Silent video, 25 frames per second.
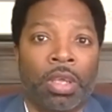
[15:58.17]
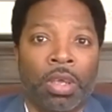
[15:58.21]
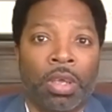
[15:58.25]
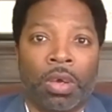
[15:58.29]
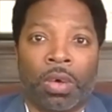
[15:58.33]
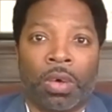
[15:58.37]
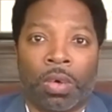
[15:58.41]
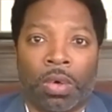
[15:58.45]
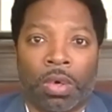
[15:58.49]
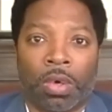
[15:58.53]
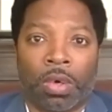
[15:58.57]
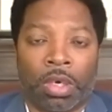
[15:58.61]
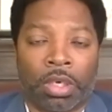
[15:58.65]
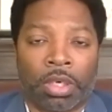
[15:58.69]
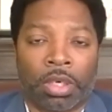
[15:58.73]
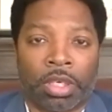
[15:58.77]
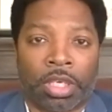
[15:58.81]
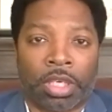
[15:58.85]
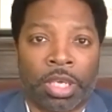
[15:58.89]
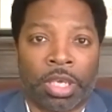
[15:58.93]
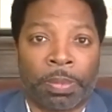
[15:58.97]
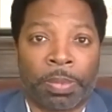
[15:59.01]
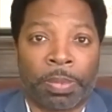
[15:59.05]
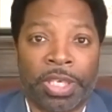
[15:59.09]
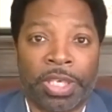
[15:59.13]
or
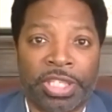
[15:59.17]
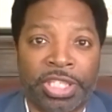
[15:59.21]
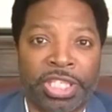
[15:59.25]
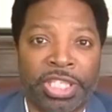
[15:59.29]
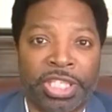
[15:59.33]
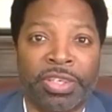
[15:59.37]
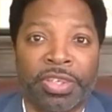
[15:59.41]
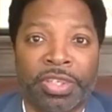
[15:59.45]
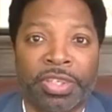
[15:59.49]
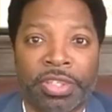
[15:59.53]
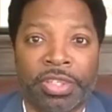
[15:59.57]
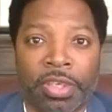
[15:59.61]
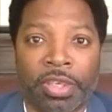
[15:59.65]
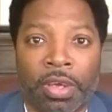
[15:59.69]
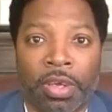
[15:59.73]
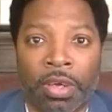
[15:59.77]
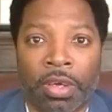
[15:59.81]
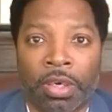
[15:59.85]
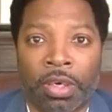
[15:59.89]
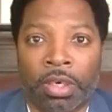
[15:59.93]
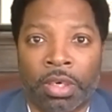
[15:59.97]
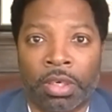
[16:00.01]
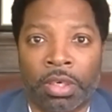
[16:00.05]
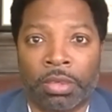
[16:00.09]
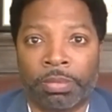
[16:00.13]
company secrets
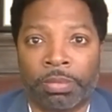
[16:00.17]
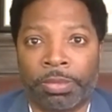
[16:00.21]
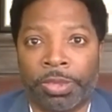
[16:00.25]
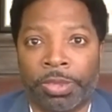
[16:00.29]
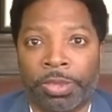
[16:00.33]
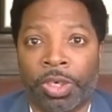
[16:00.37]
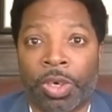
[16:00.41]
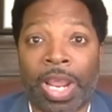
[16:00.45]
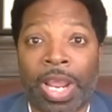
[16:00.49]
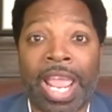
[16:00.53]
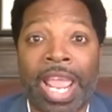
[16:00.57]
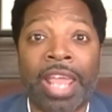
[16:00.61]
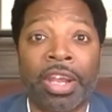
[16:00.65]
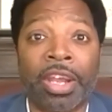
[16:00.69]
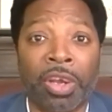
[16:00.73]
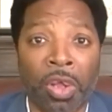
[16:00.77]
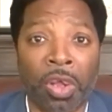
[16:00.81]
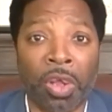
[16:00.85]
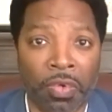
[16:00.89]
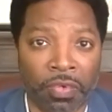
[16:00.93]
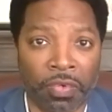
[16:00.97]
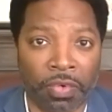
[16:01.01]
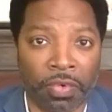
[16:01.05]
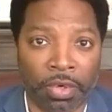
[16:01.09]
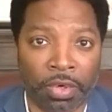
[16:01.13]
are you know handed
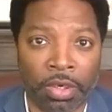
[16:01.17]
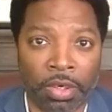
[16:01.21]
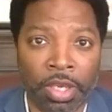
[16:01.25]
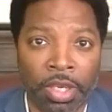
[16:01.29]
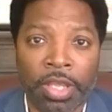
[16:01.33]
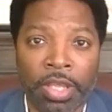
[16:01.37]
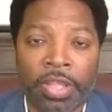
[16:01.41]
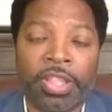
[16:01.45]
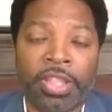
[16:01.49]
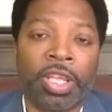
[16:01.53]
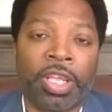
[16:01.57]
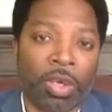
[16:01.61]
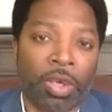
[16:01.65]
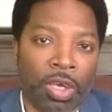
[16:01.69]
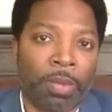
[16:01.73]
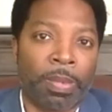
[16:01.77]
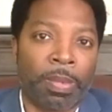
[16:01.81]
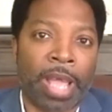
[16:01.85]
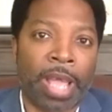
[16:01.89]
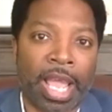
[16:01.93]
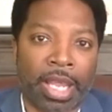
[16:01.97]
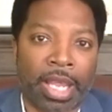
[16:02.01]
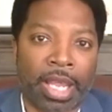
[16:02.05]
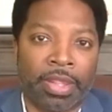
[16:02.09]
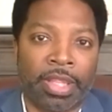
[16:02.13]
over, they'll go
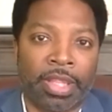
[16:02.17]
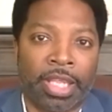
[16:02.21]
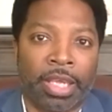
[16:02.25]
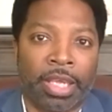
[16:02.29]
back and they